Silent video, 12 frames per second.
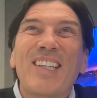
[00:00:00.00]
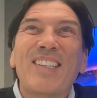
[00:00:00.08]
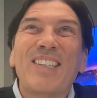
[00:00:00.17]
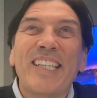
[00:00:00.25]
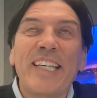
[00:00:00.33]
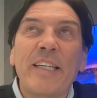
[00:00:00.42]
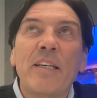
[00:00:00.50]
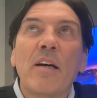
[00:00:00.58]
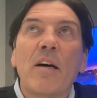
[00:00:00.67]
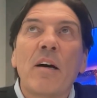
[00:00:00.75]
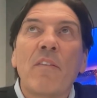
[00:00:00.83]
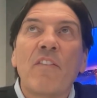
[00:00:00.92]
dean
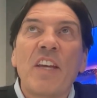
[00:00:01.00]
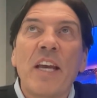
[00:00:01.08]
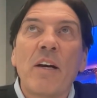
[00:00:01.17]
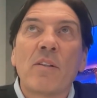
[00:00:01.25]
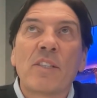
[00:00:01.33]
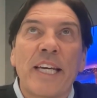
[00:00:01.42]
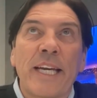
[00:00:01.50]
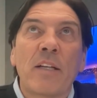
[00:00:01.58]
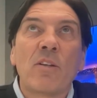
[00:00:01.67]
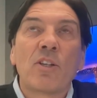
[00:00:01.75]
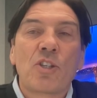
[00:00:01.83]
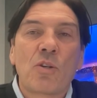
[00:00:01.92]
of Yale's
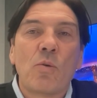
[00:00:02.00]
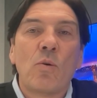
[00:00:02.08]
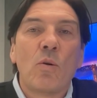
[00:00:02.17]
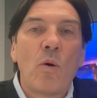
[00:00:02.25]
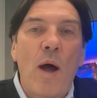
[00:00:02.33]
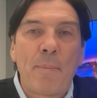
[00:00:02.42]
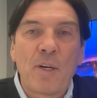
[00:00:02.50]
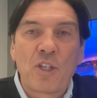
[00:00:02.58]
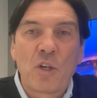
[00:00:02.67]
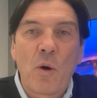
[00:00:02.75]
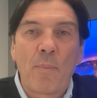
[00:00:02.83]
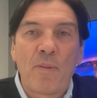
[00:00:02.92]
English school who happened to
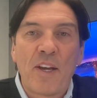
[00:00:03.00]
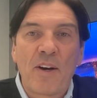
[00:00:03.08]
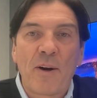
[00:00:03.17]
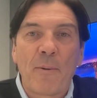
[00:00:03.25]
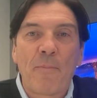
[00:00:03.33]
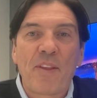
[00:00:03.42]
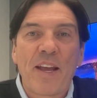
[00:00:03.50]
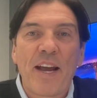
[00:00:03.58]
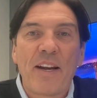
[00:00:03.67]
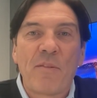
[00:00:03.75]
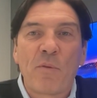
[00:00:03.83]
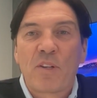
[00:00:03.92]
show up there
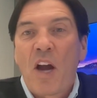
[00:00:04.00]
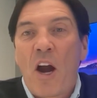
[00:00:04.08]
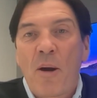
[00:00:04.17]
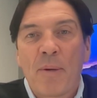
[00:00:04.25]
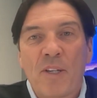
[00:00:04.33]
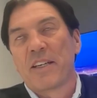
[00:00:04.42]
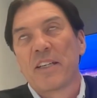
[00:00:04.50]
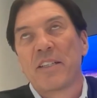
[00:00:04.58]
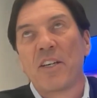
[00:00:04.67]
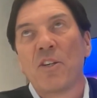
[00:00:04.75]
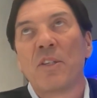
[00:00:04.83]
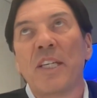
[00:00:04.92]
in retirement, just
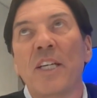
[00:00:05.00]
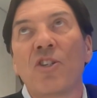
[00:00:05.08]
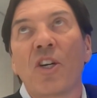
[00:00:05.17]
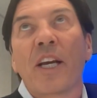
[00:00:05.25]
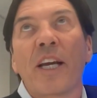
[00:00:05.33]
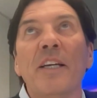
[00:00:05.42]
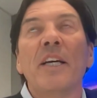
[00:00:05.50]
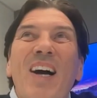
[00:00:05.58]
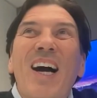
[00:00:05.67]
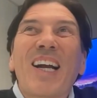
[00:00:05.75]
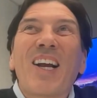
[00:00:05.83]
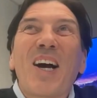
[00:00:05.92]
continued teaching. And
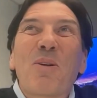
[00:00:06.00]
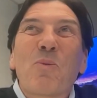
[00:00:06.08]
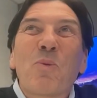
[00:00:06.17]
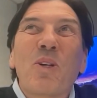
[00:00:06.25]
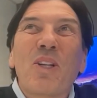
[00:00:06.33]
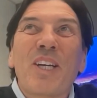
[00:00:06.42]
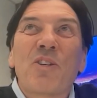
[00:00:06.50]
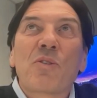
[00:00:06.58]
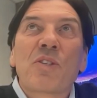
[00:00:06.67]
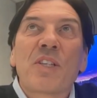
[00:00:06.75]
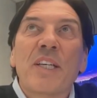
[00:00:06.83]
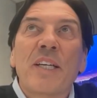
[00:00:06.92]
I got really
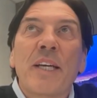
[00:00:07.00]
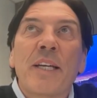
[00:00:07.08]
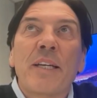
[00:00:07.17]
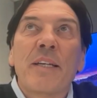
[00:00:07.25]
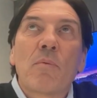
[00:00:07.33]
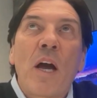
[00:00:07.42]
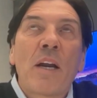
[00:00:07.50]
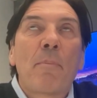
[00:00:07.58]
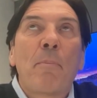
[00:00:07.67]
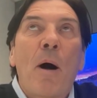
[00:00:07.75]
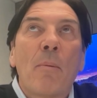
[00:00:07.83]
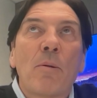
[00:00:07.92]
interested in kind of
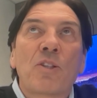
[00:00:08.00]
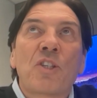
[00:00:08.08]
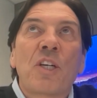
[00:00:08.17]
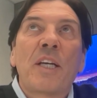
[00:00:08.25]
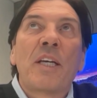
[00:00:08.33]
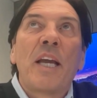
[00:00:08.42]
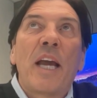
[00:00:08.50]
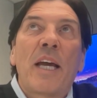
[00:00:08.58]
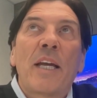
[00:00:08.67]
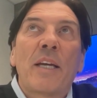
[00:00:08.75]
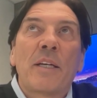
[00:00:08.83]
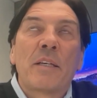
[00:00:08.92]
publishing
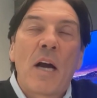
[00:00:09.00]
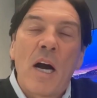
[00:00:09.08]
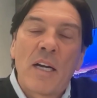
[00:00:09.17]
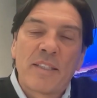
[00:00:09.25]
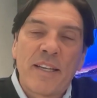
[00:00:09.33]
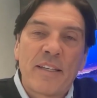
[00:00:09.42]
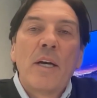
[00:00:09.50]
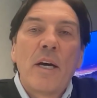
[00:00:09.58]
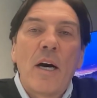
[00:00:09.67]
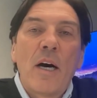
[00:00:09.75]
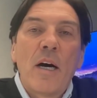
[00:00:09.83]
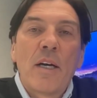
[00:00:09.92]
and in content.
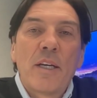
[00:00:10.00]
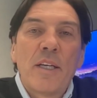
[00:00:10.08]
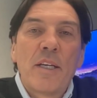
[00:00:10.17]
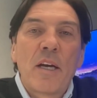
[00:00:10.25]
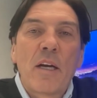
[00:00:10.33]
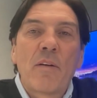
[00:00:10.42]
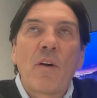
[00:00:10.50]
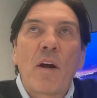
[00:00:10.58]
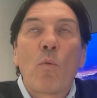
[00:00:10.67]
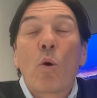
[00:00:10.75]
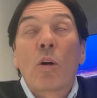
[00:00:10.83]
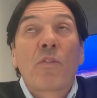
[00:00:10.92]
I
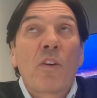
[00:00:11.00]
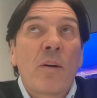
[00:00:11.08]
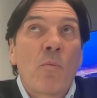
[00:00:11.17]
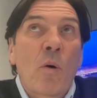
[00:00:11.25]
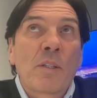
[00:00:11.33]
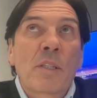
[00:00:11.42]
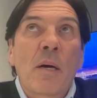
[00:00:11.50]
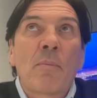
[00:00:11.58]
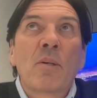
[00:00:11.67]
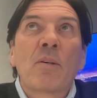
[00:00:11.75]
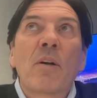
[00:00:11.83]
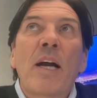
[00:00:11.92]
worked for him one
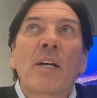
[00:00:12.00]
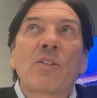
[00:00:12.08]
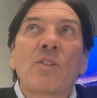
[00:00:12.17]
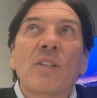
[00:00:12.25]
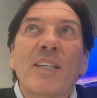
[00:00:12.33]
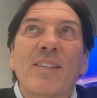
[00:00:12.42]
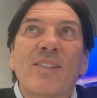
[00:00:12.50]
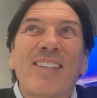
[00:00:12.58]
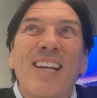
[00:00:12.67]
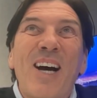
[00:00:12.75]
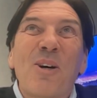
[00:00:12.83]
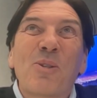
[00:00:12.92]
summer actually at his
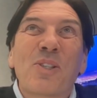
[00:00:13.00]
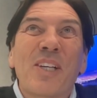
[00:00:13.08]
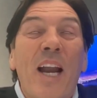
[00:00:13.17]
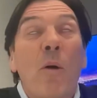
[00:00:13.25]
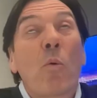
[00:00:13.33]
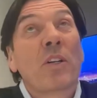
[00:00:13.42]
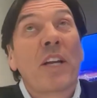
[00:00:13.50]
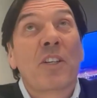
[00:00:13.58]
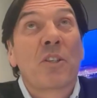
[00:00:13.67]
house. And I worked actually